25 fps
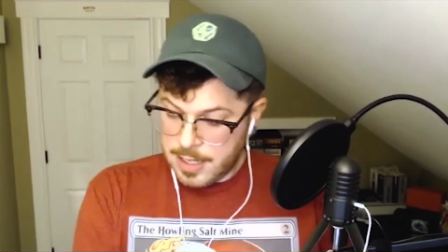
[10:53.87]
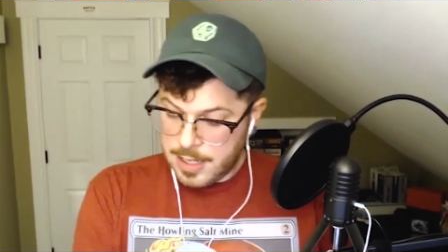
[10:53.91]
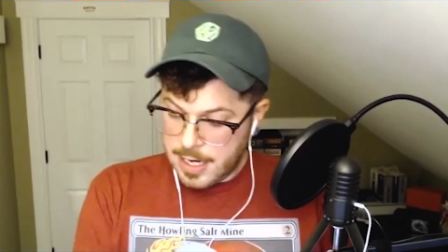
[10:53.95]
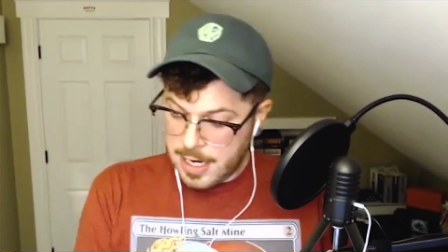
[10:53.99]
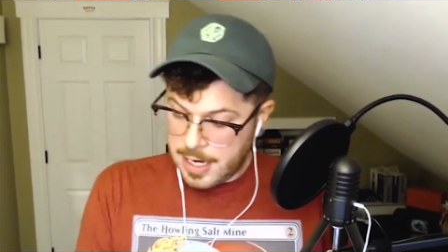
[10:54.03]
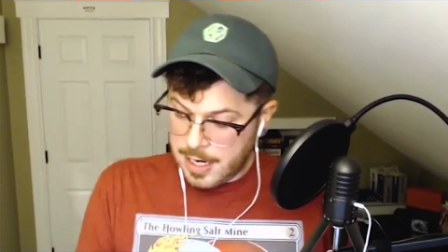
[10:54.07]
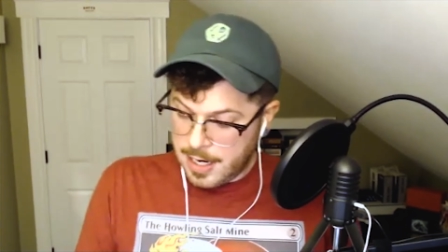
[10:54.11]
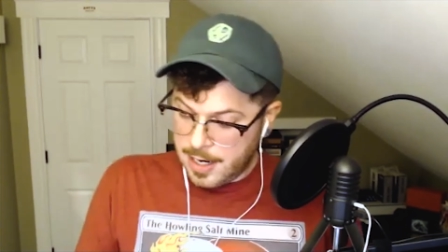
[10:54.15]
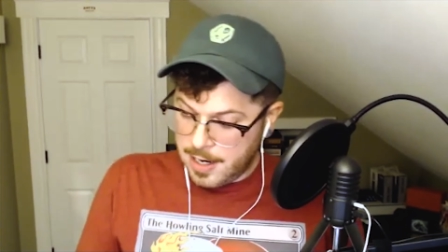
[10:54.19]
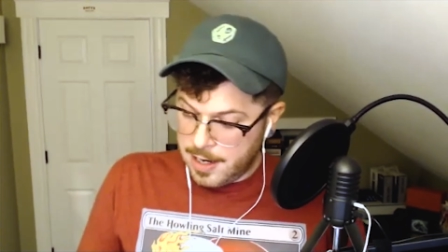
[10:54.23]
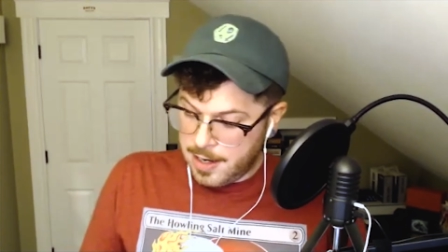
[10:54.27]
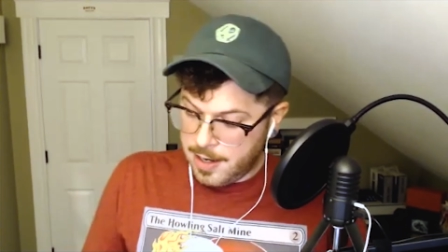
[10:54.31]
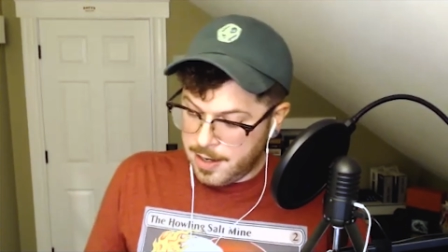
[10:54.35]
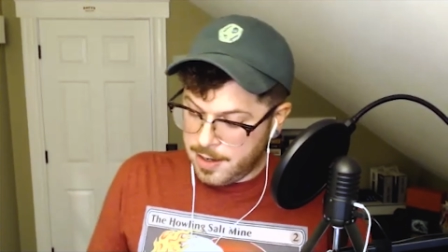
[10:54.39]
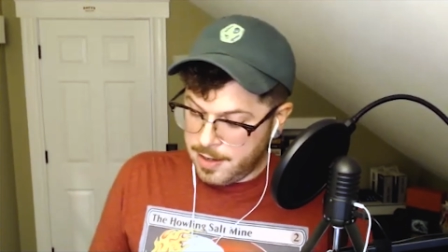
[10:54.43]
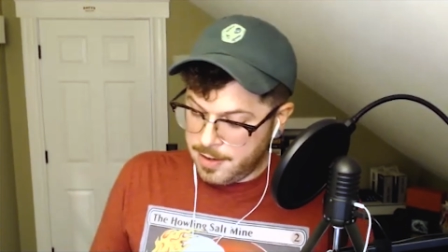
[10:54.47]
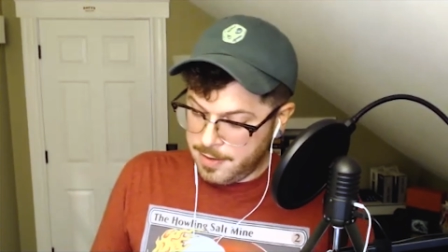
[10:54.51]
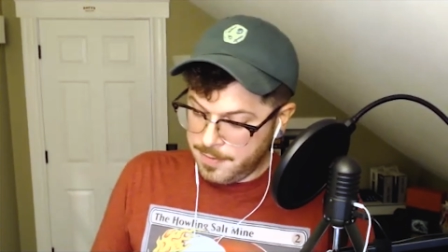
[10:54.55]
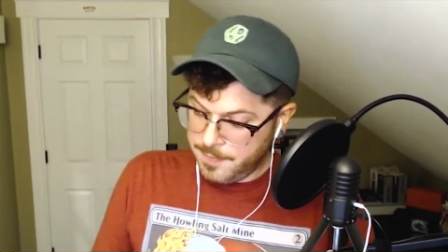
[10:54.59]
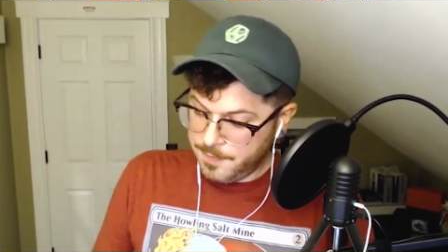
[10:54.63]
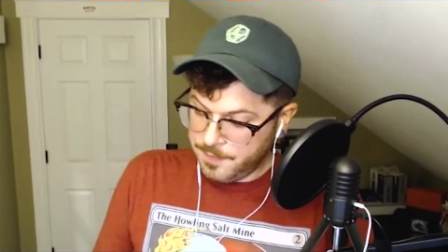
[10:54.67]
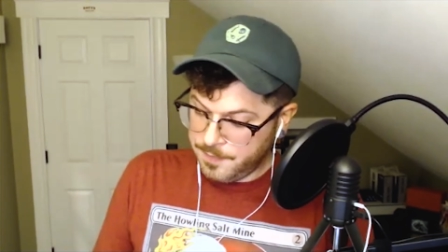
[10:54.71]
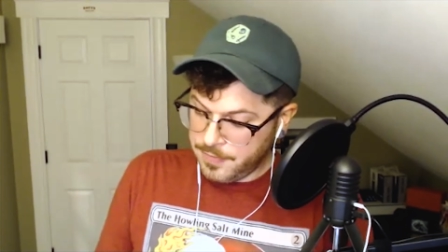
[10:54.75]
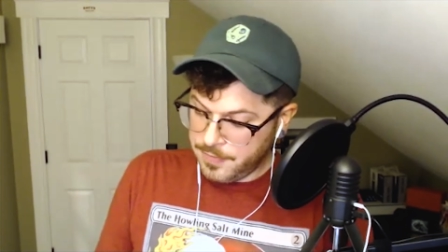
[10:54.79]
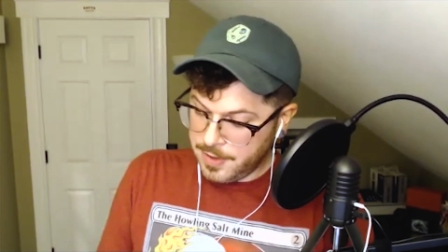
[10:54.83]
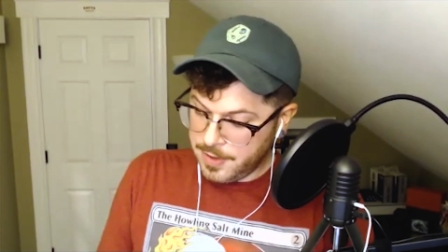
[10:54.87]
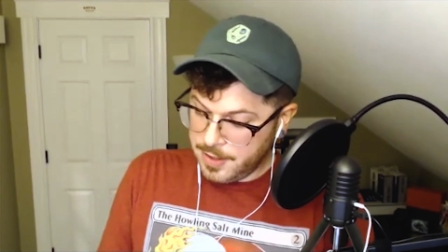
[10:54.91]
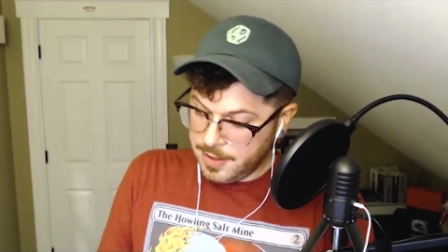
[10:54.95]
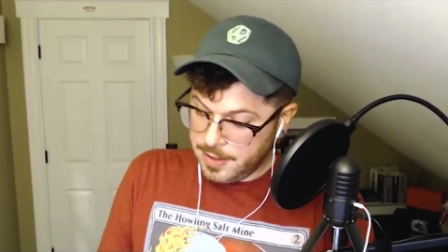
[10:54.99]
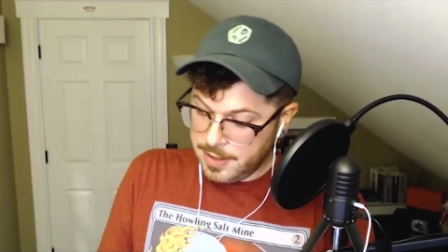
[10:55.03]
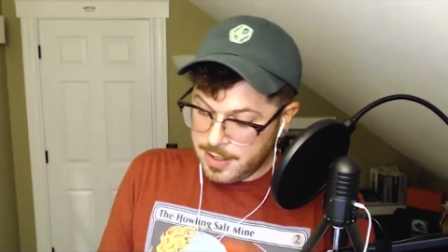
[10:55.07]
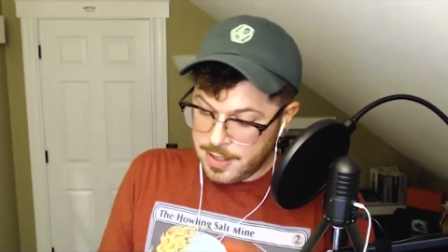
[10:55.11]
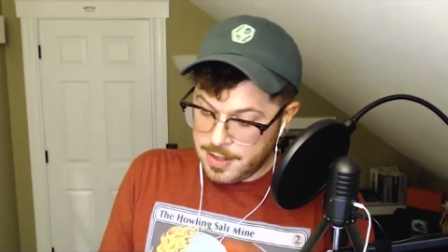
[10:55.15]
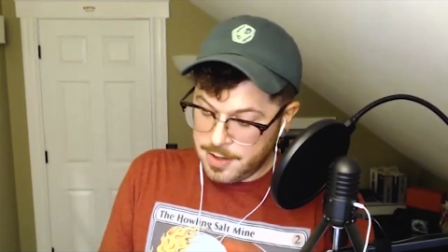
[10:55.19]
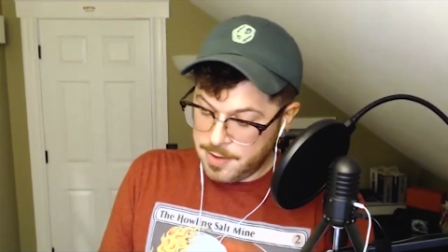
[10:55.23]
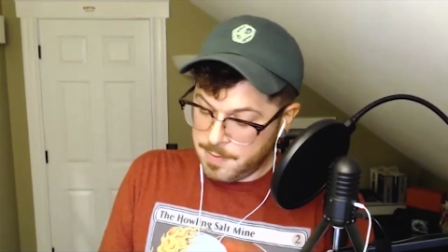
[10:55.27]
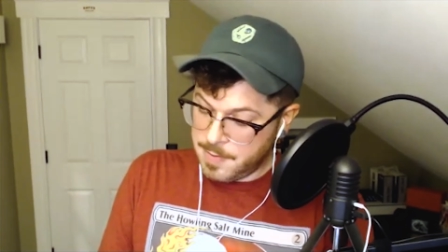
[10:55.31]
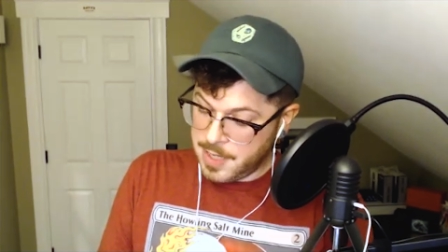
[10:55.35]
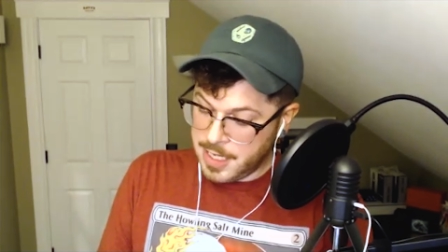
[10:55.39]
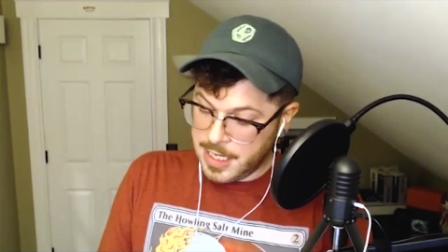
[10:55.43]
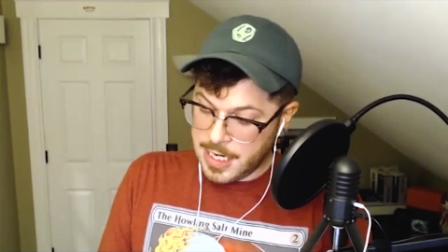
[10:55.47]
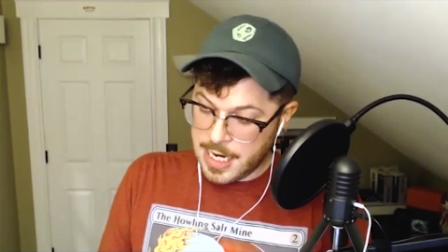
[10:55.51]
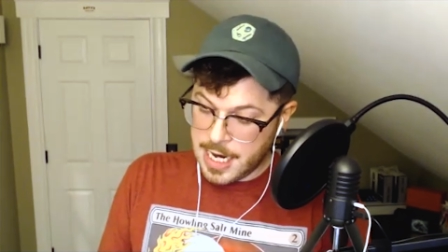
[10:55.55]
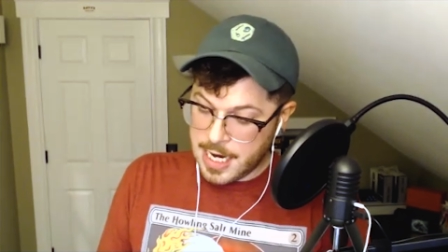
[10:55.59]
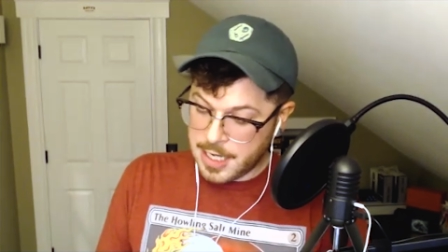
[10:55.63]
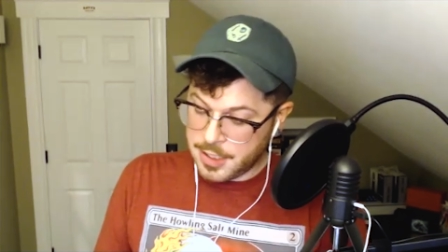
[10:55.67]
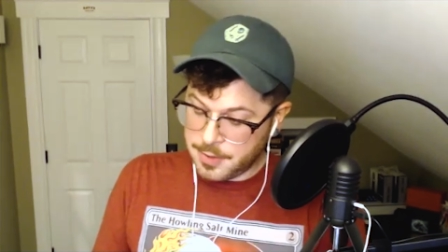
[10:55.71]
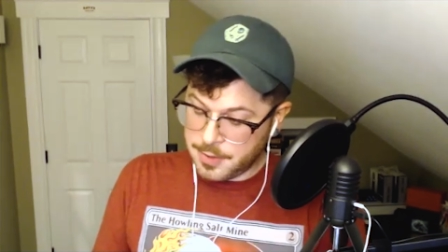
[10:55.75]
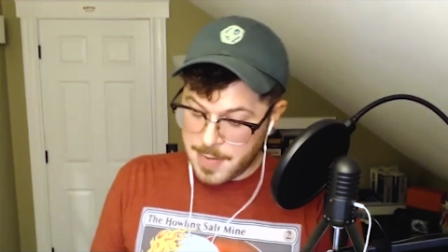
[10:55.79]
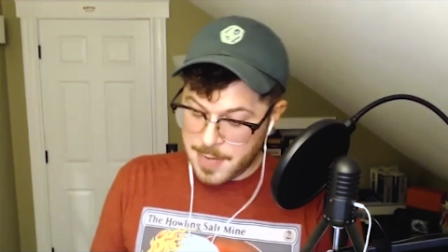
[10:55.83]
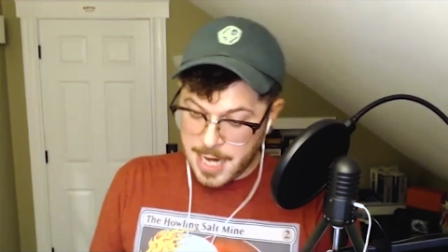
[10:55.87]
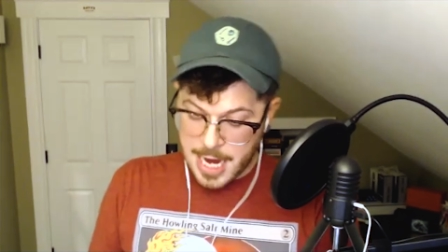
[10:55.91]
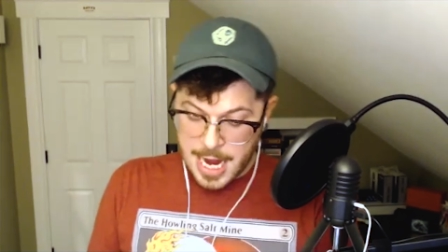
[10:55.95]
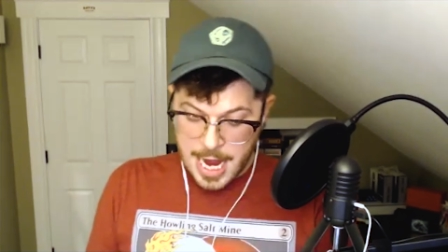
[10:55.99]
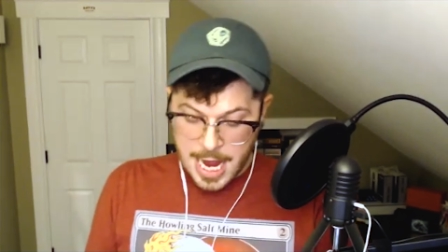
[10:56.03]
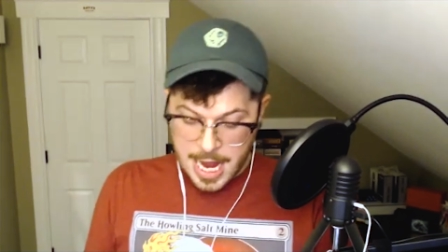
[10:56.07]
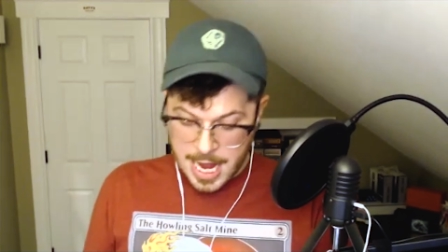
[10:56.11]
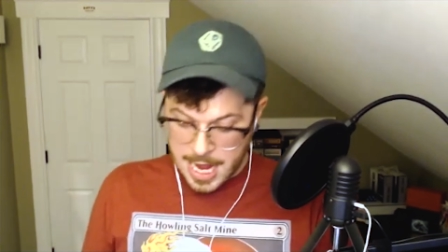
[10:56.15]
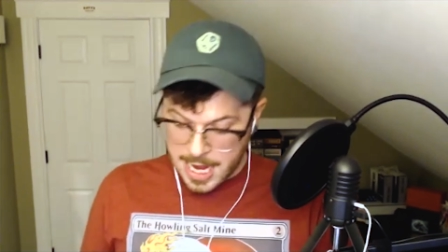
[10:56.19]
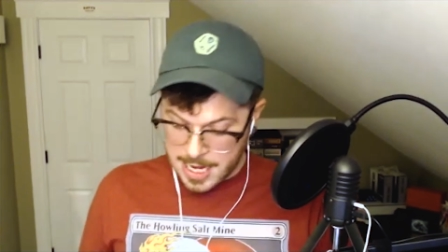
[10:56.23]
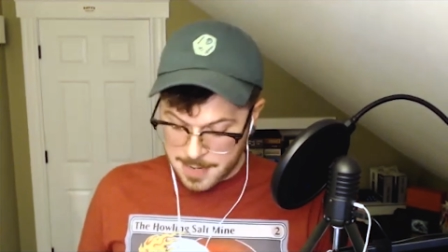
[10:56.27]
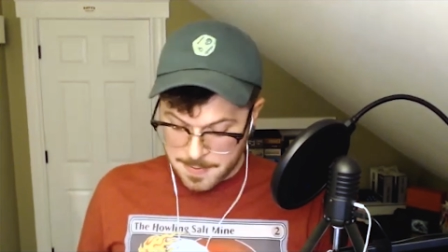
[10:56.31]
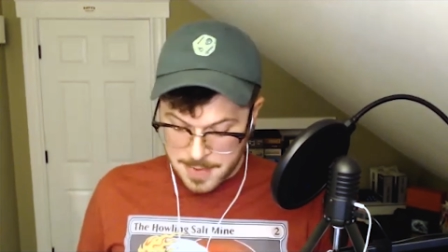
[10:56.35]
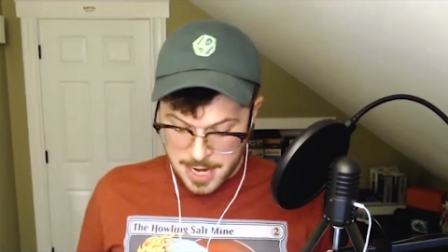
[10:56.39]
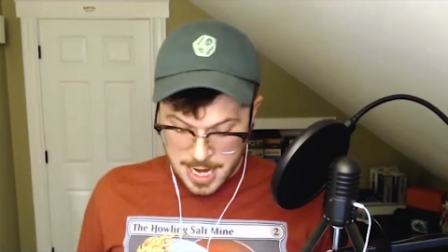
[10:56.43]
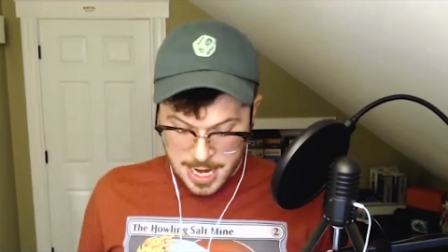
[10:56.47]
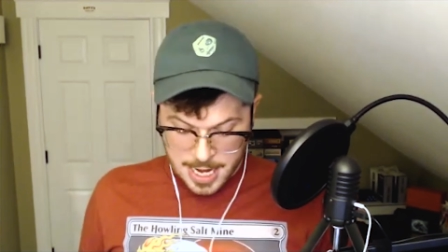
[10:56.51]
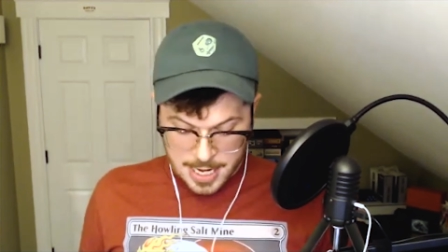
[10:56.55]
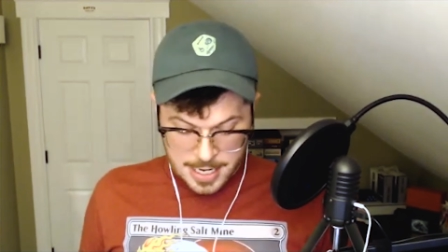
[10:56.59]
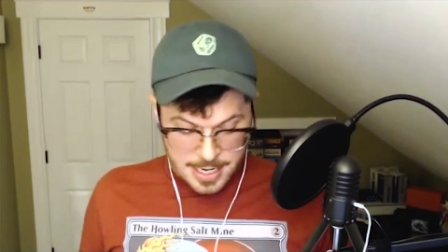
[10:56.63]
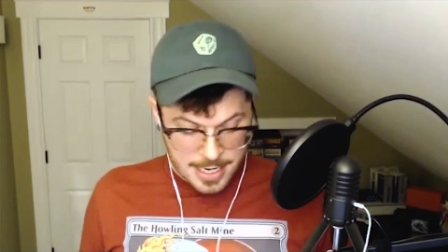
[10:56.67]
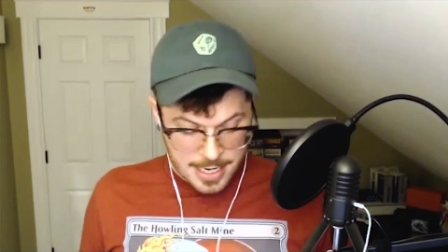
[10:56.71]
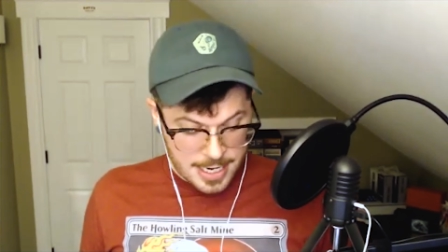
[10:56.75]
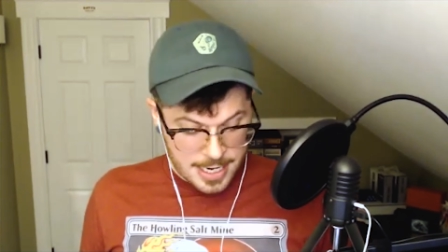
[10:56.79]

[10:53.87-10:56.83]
oh my gosh, my head, man.